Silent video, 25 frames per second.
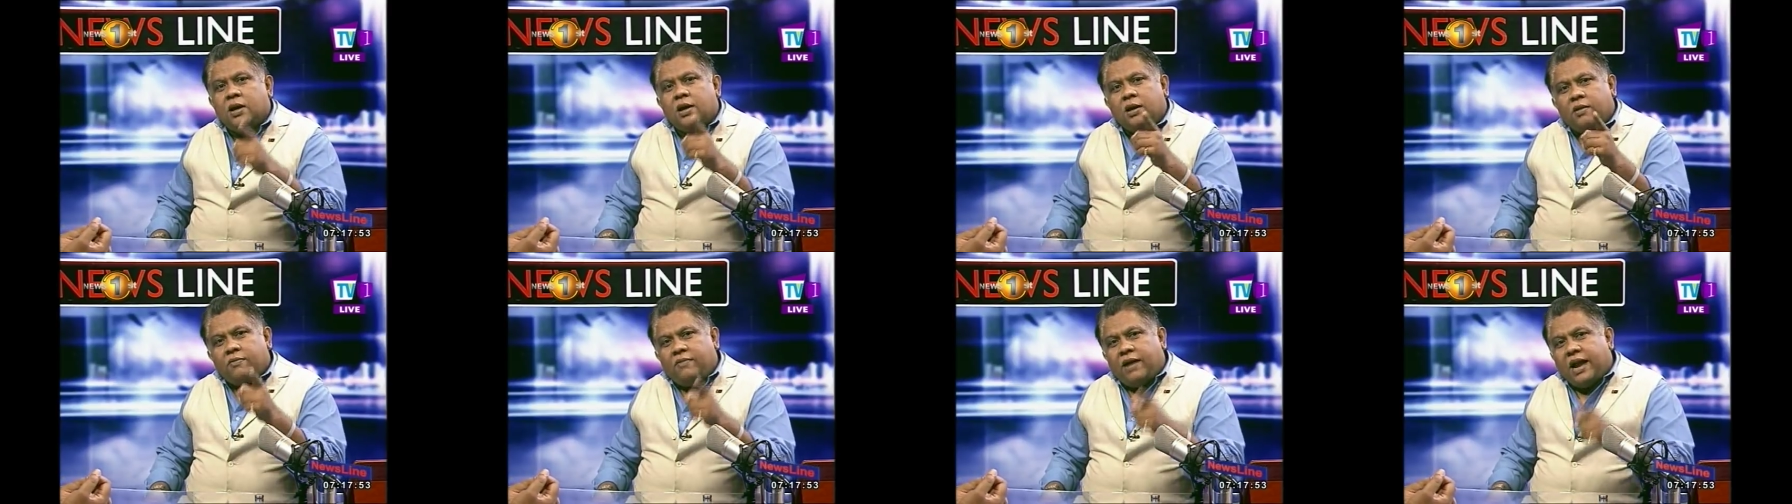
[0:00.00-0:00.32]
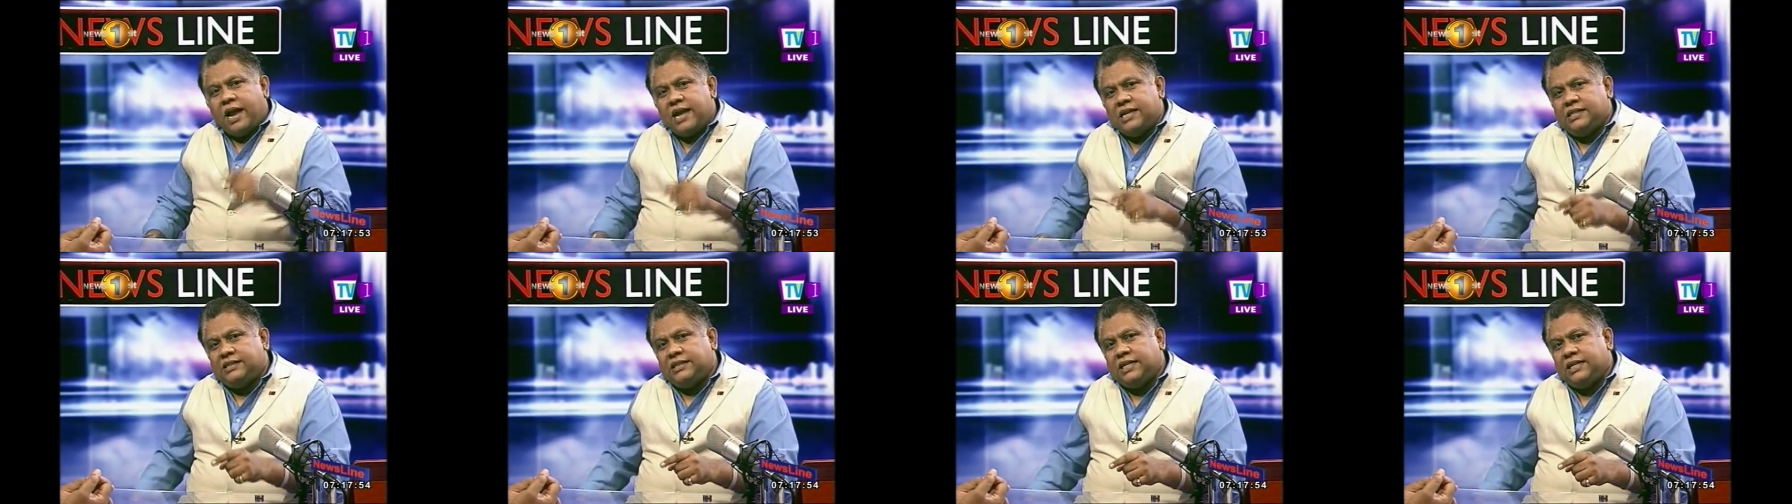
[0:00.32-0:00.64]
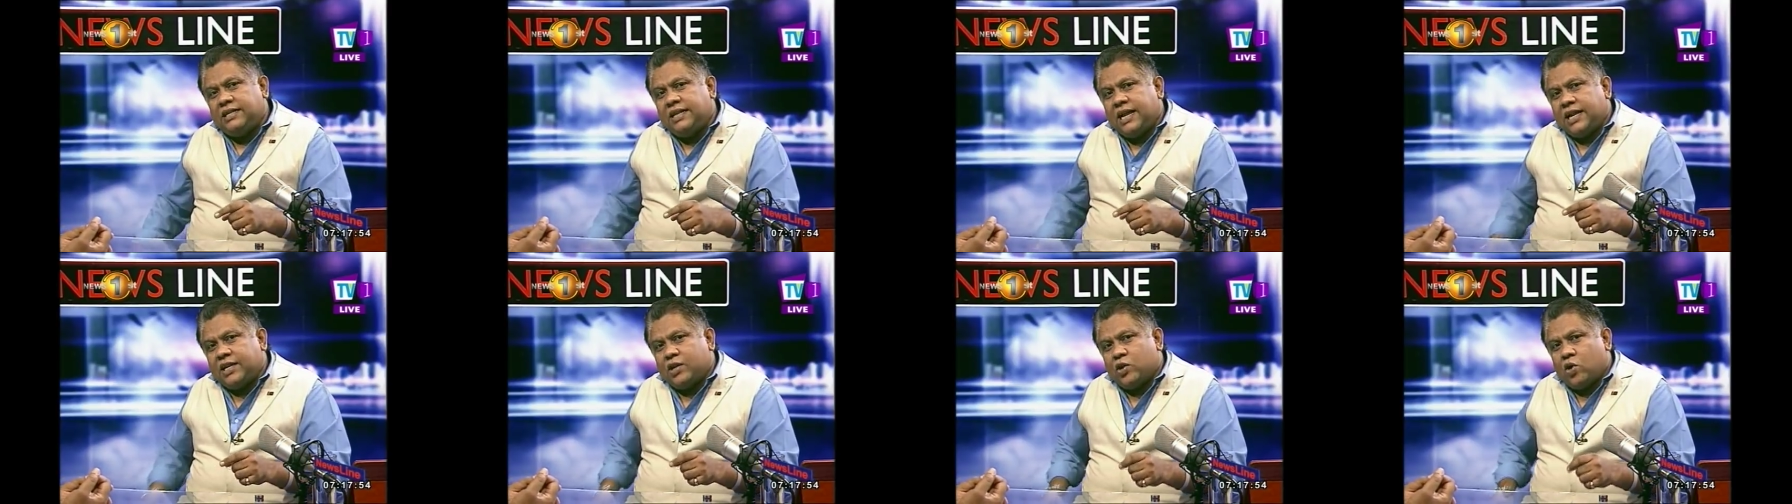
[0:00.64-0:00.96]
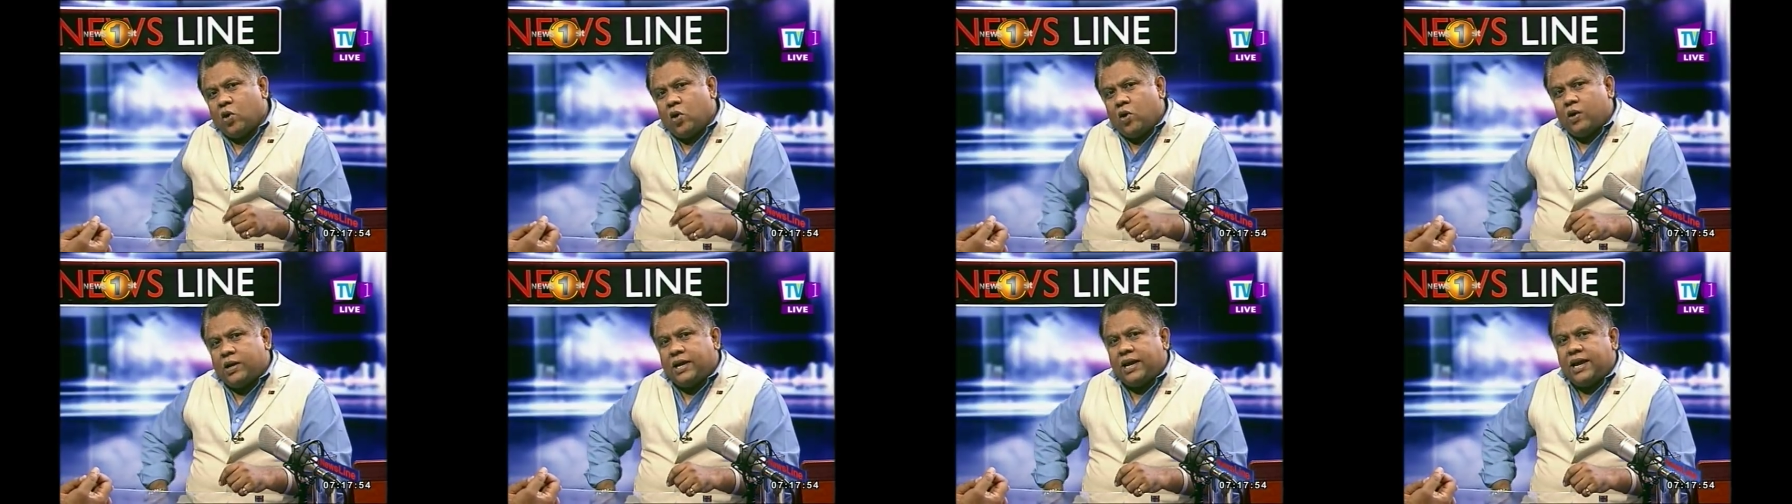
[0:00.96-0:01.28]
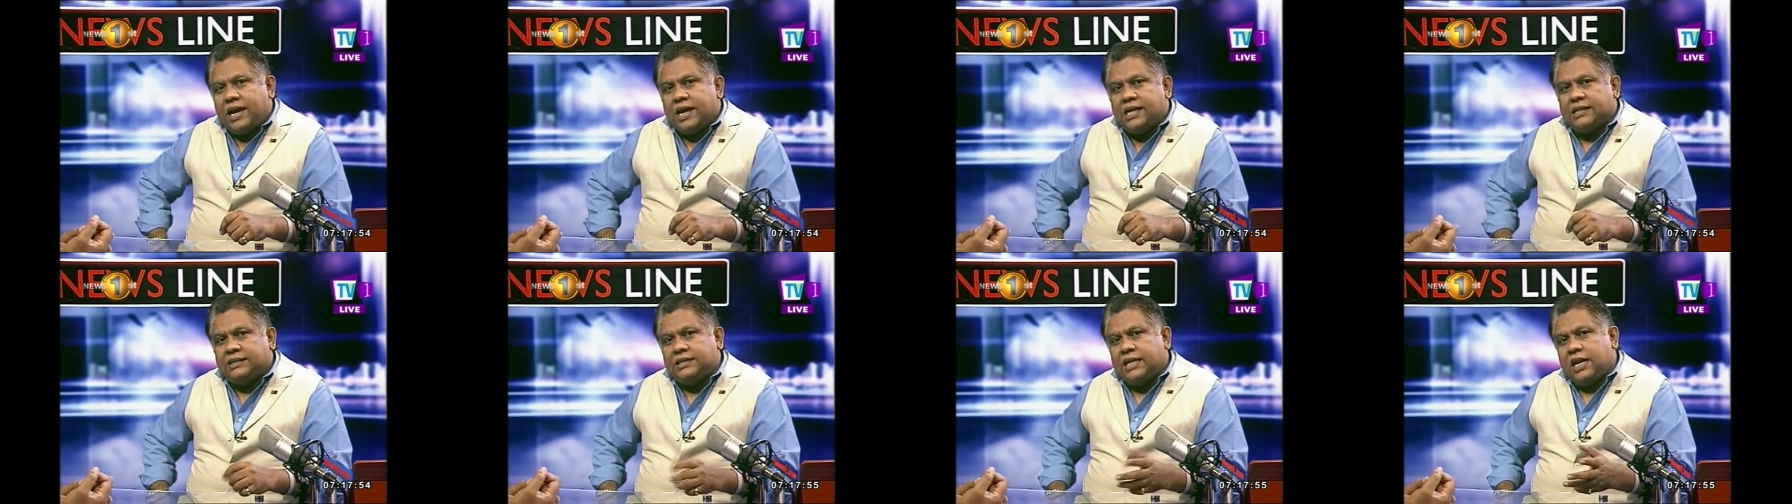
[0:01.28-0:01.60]
Why is it that your
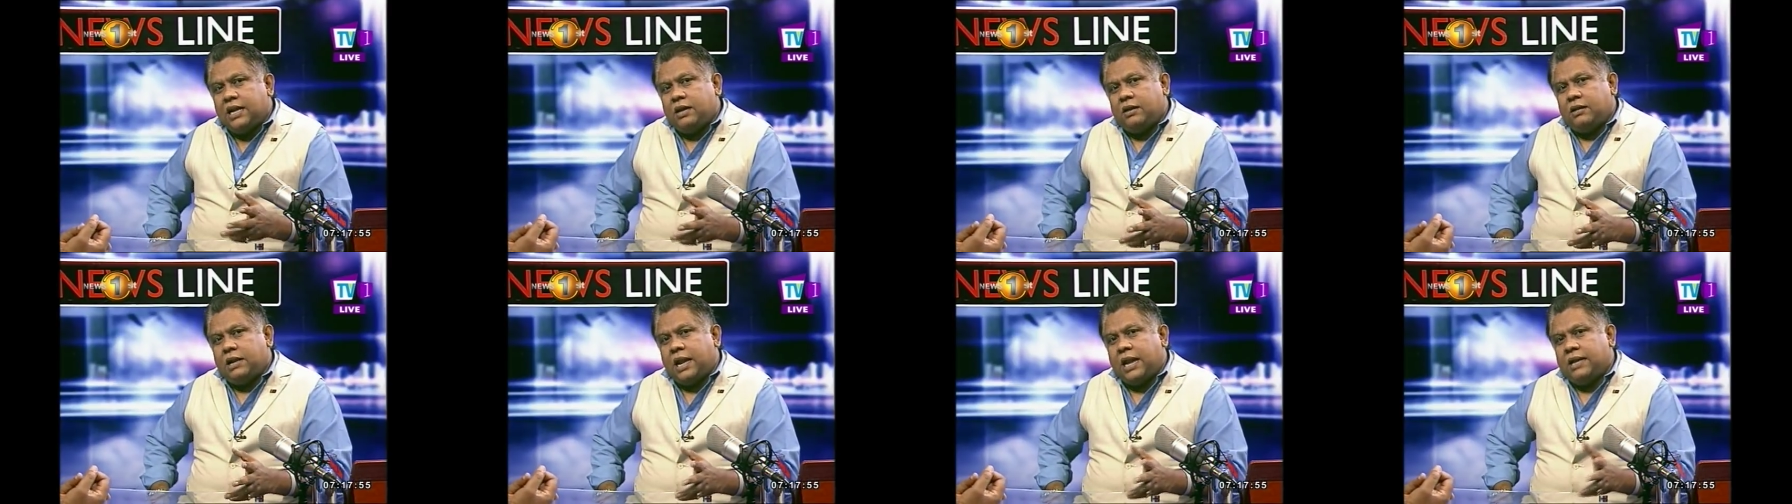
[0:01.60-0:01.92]
case and,